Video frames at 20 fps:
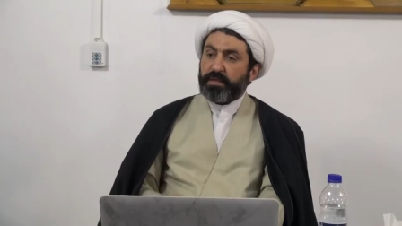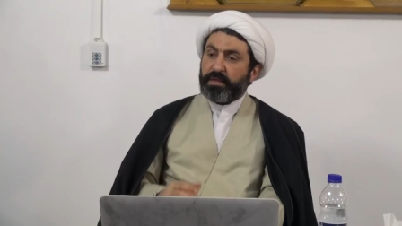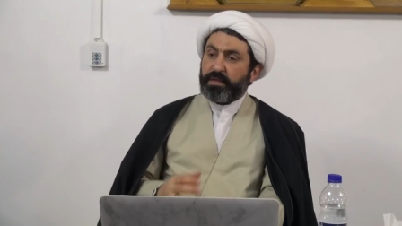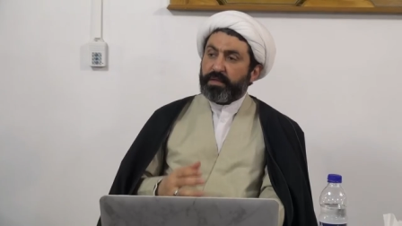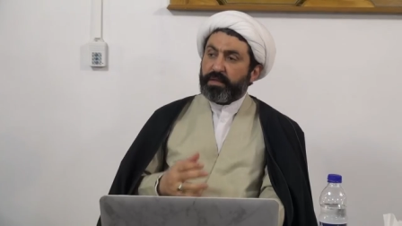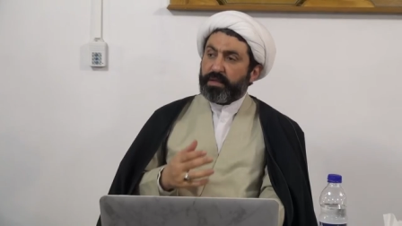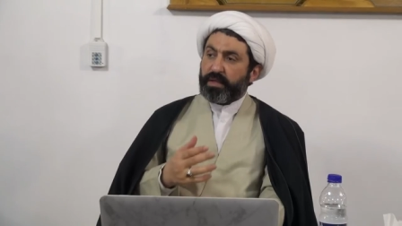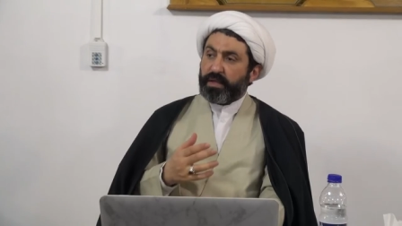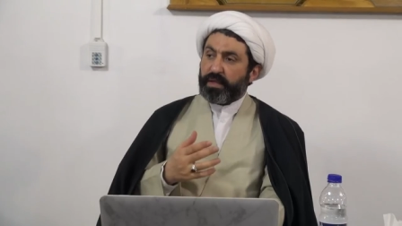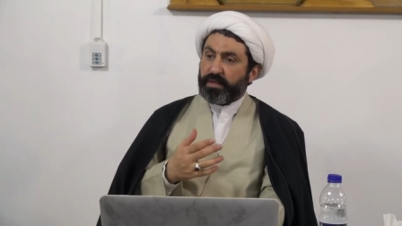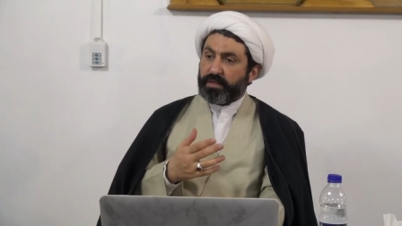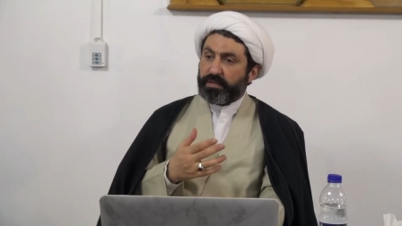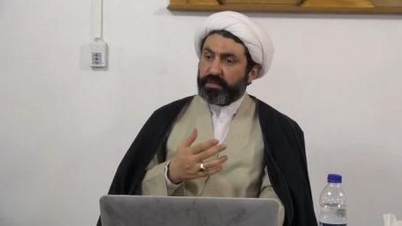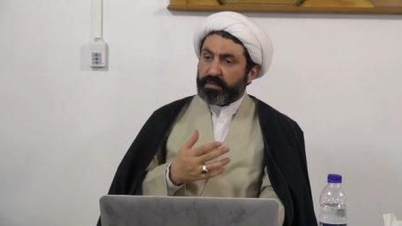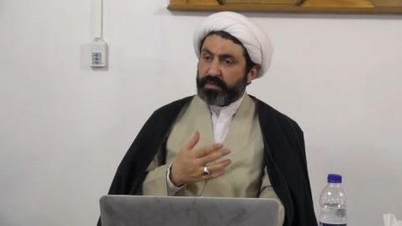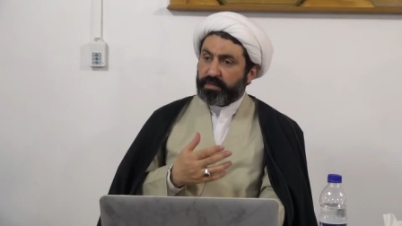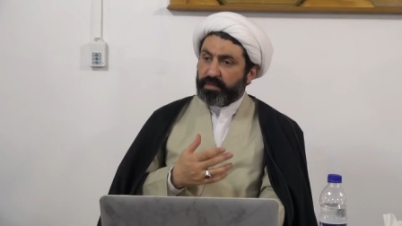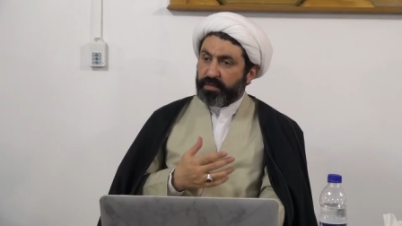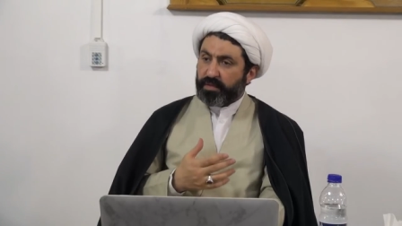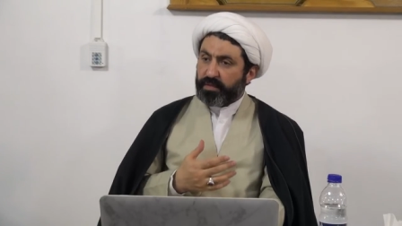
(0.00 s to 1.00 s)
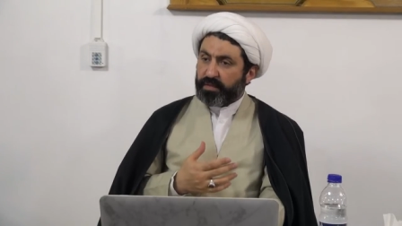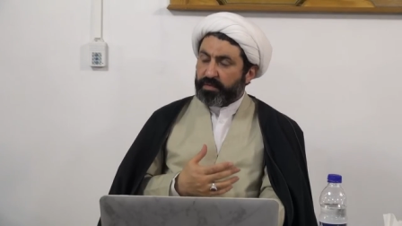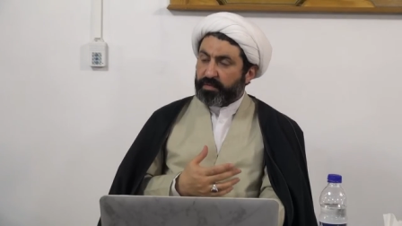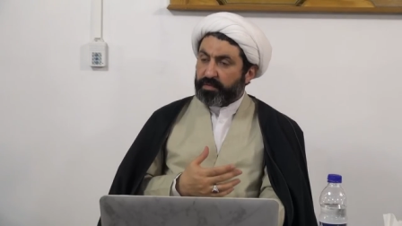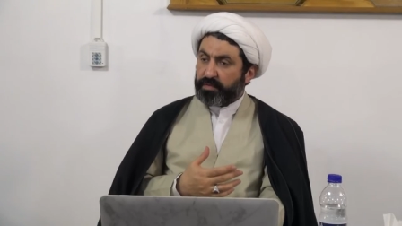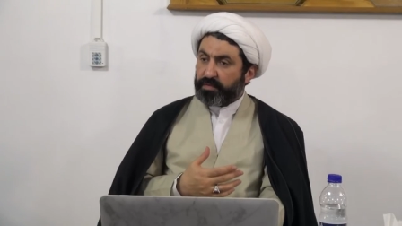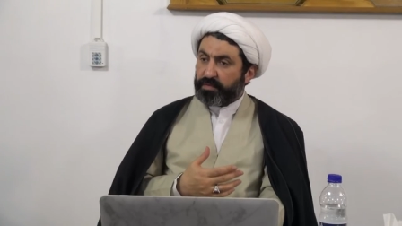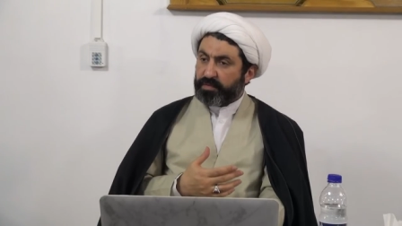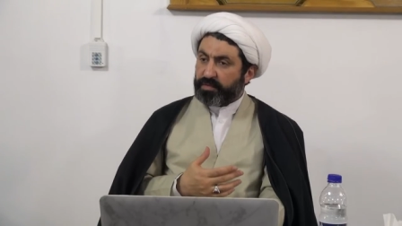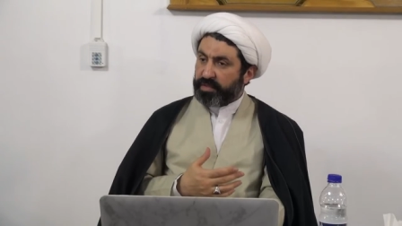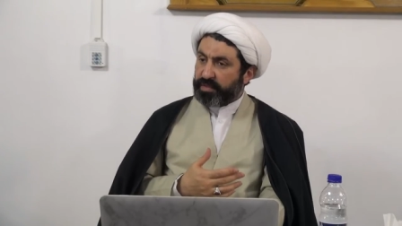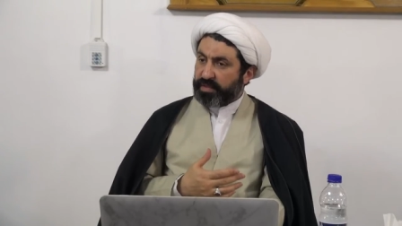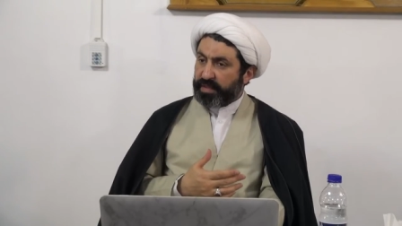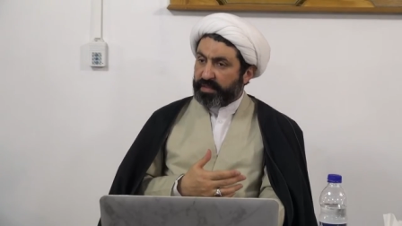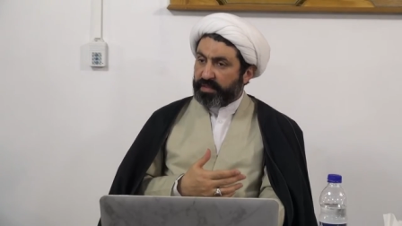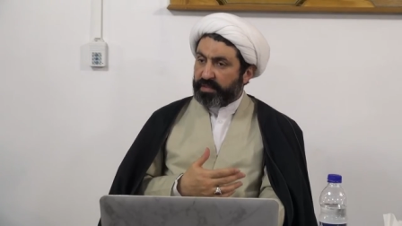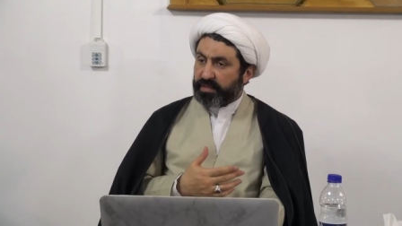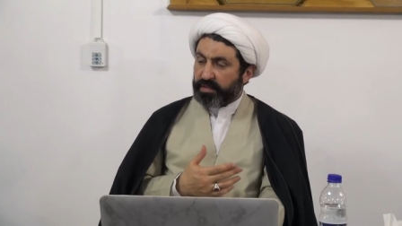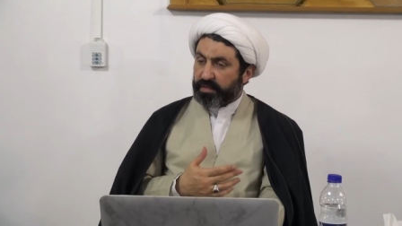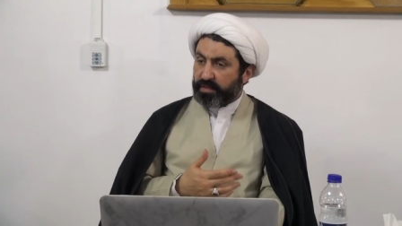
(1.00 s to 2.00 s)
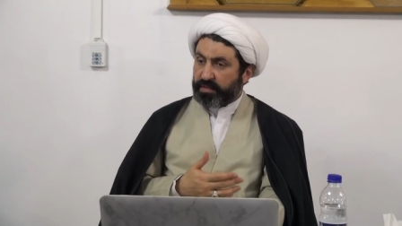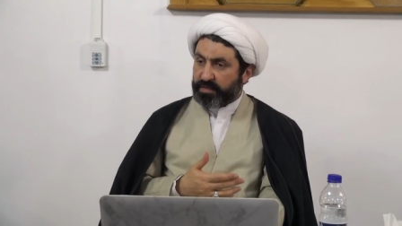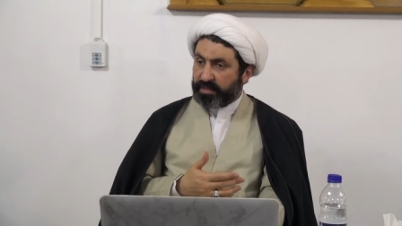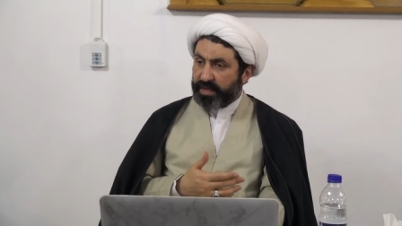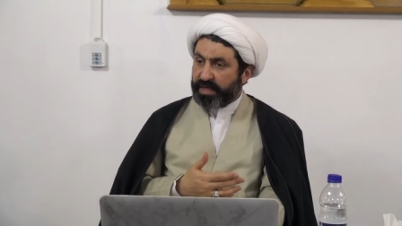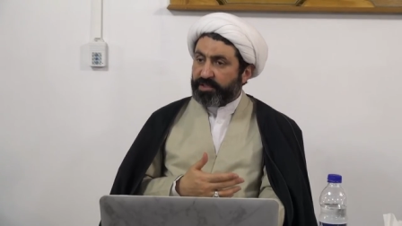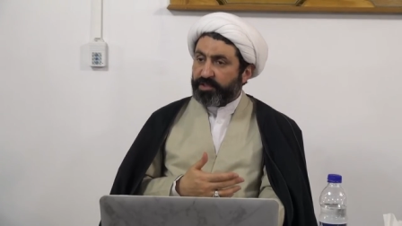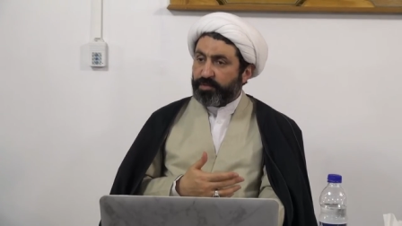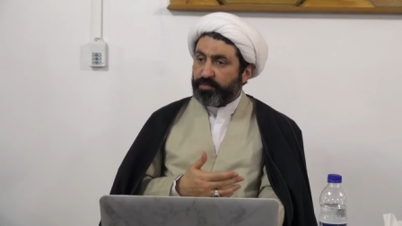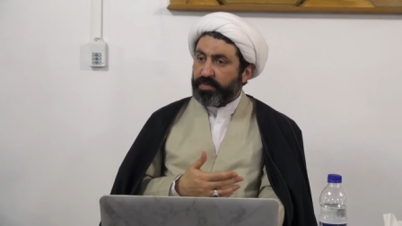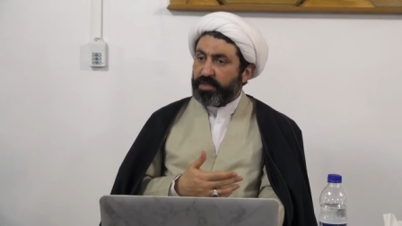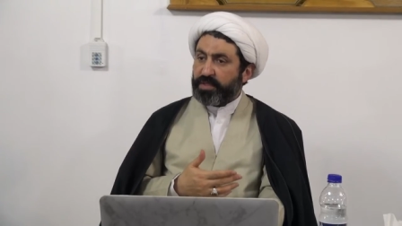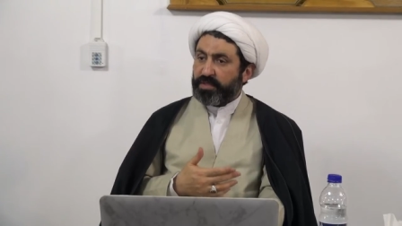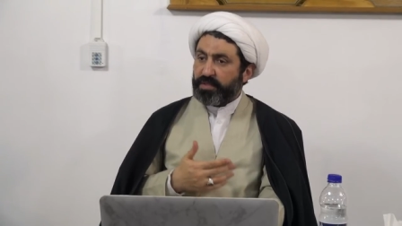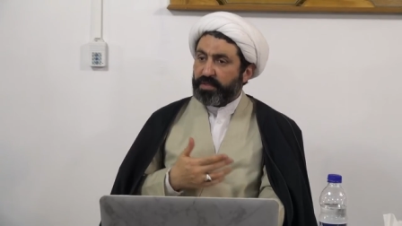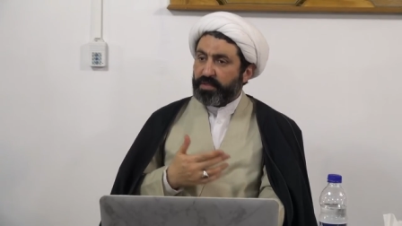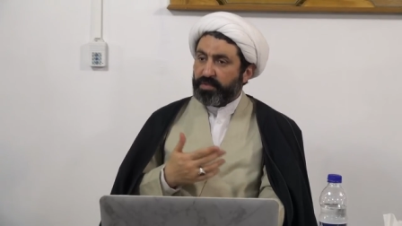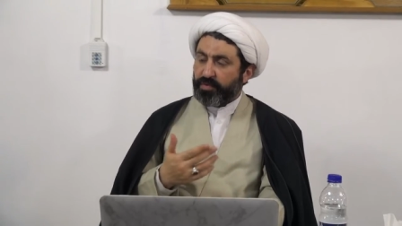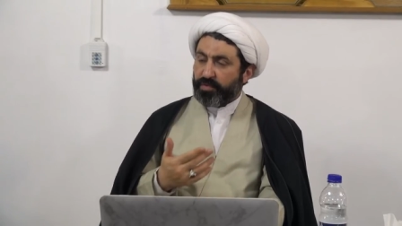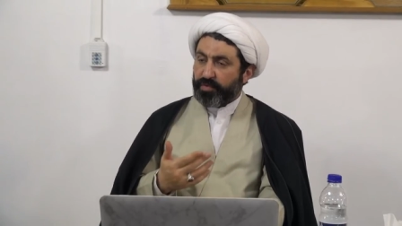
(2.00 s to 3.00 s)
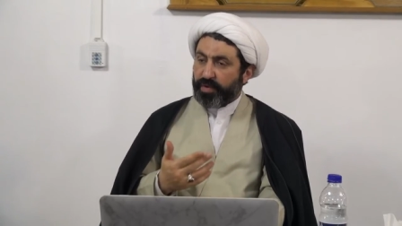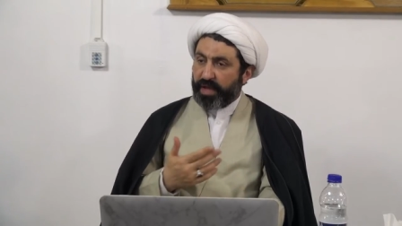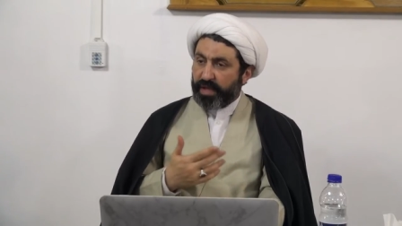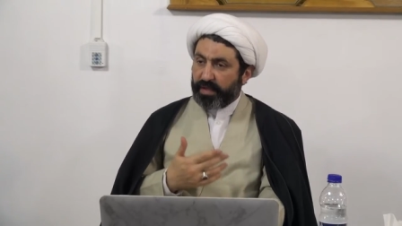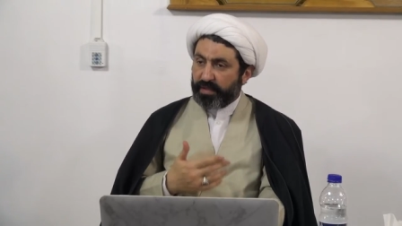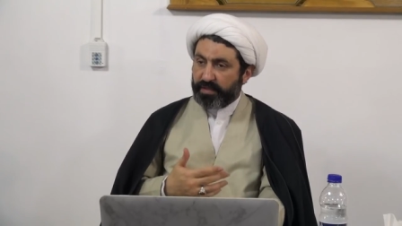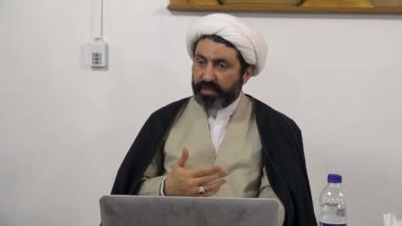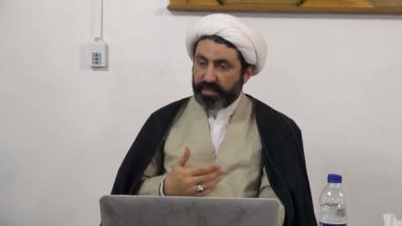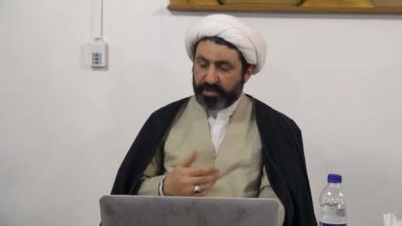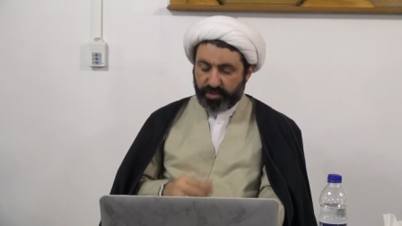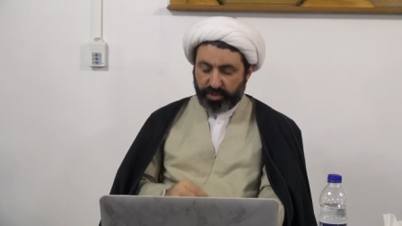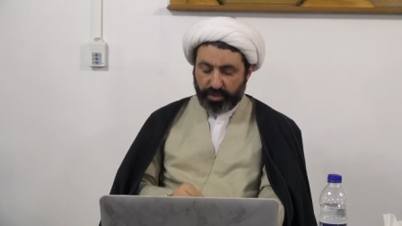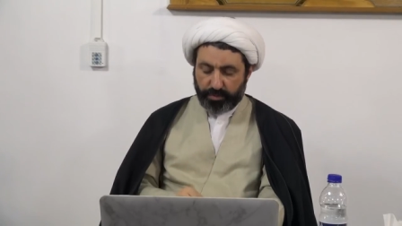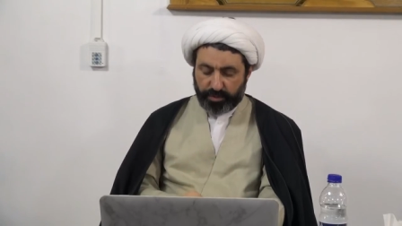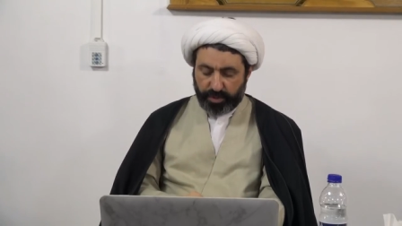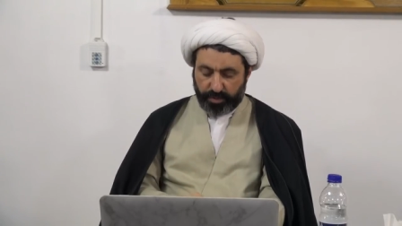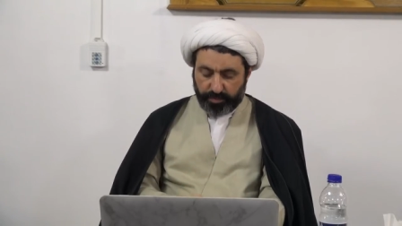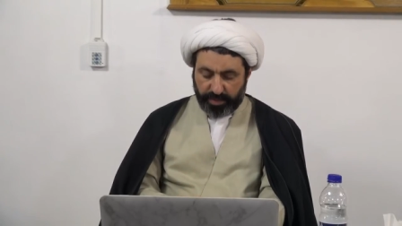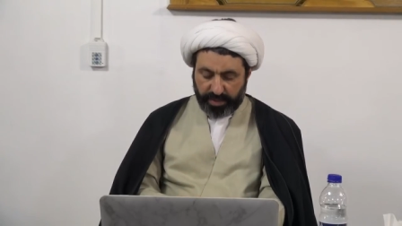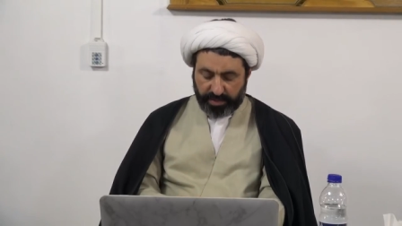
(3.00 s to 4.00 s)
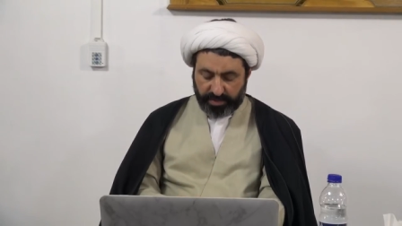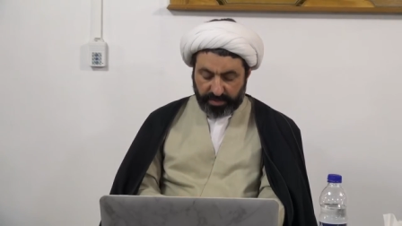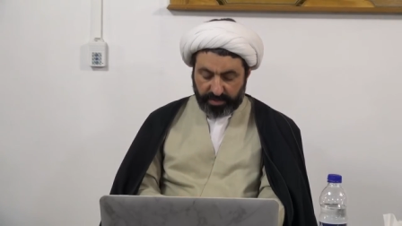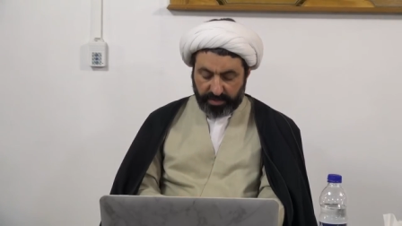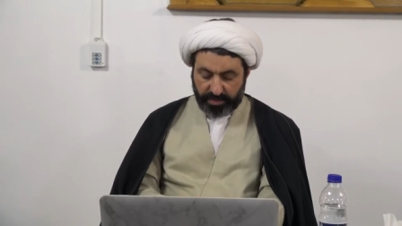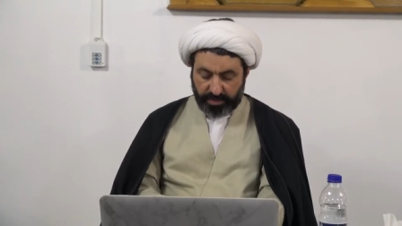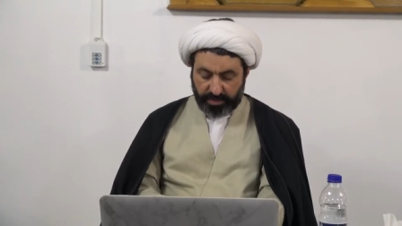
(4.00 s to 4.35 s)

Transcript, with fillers: uh, tra uh, transmitted or scripture-based